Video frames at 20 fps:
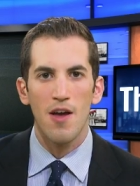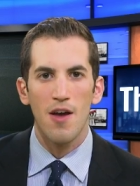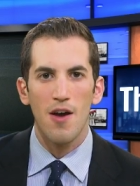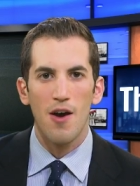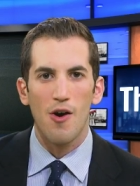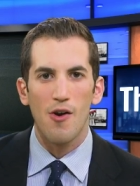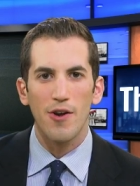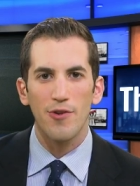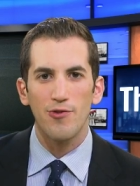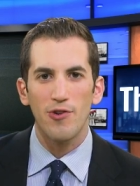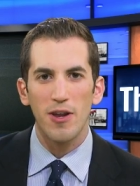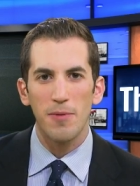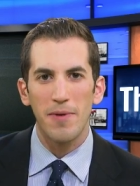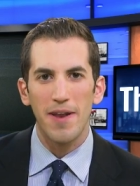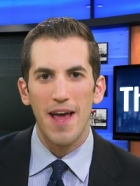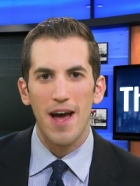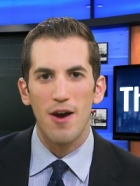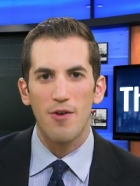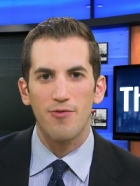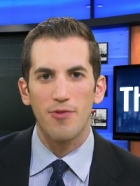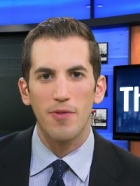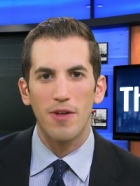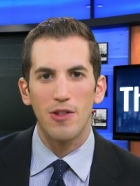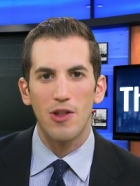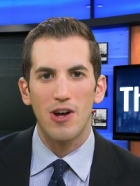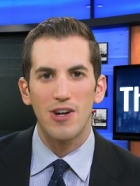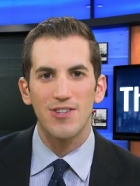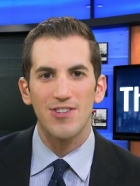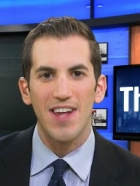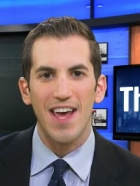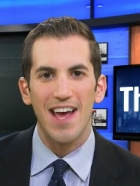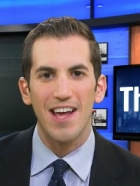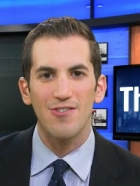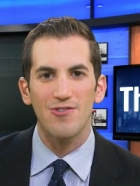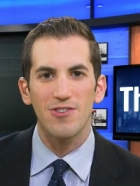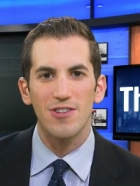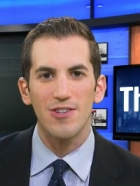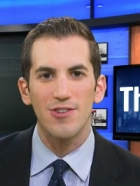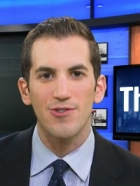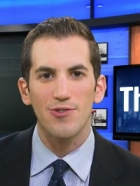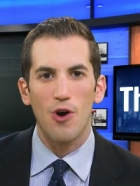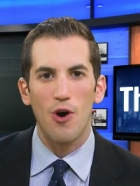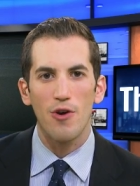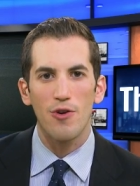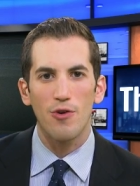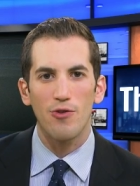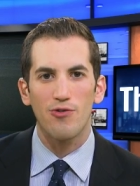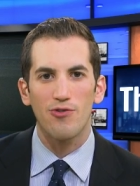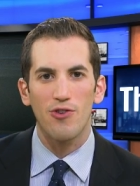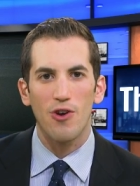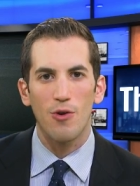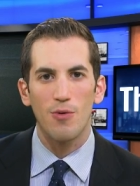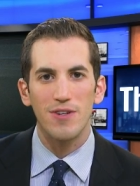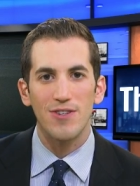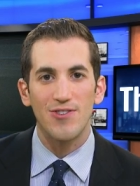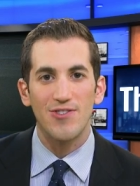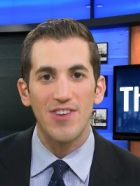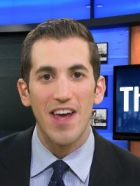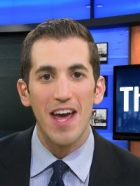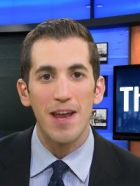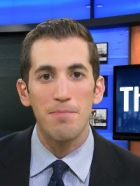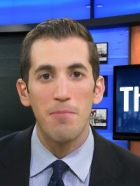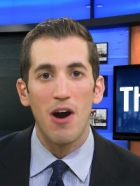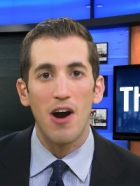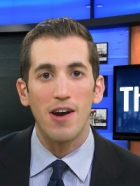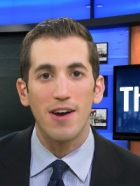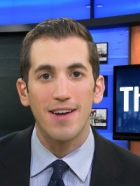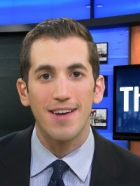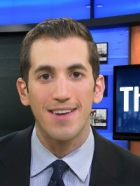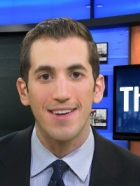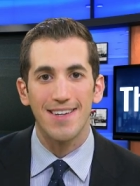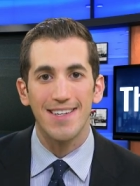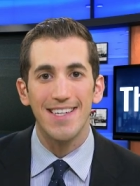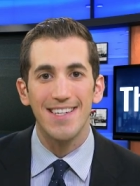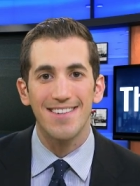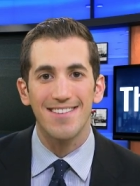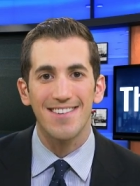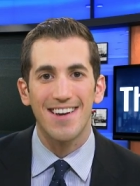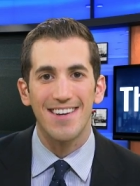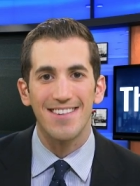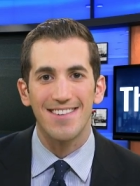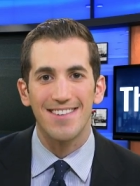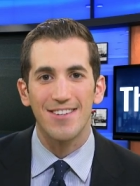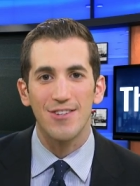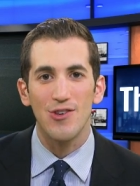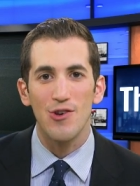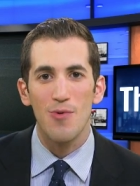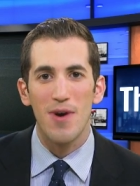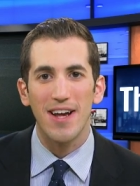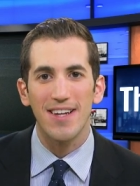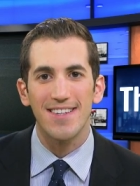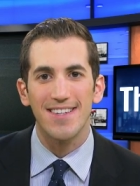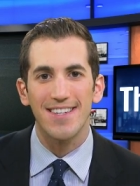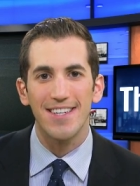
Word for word: All right, joining me now from the Los Angeles Auto Show is Dan Mohnke, Nissan's U.S.